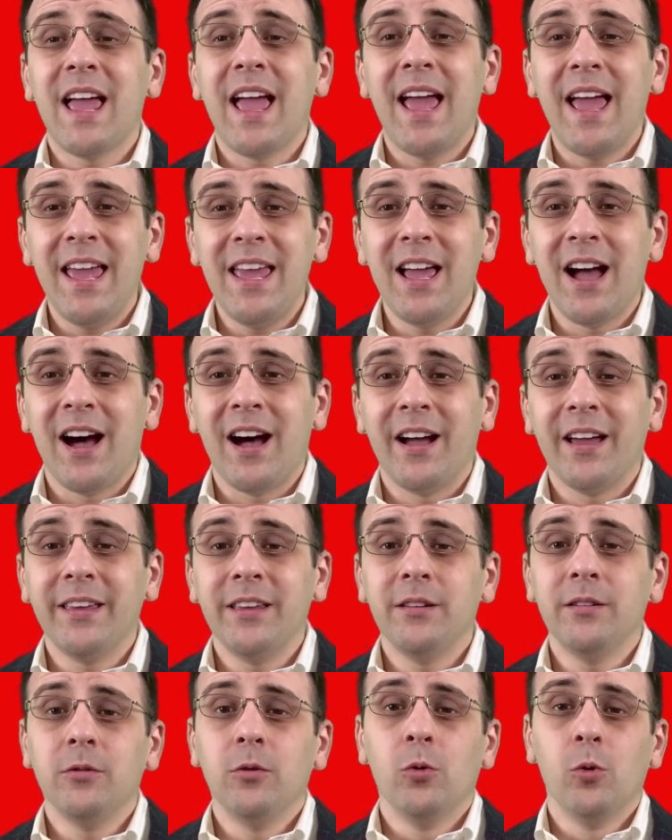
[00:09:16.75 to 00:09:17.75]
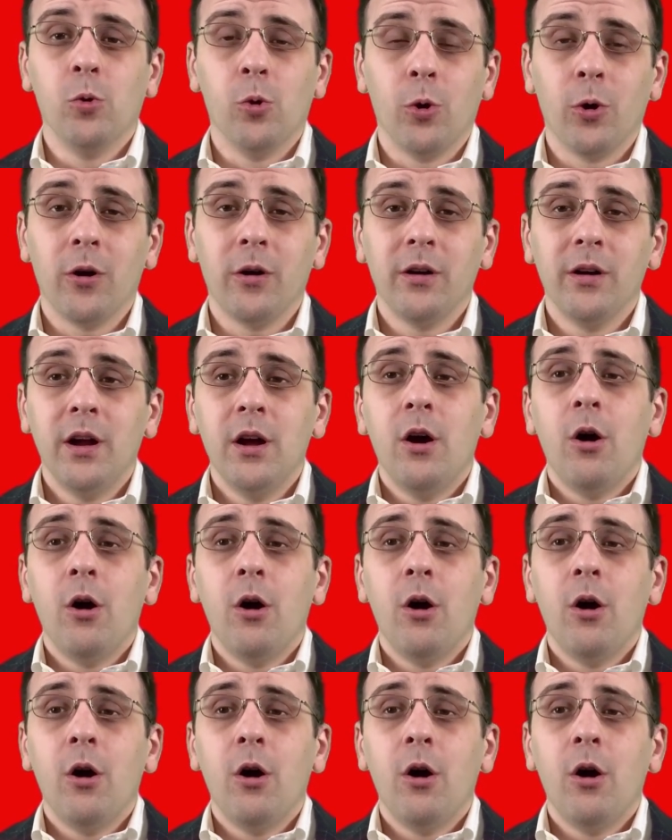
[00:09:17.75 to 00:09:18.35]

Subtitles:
AI or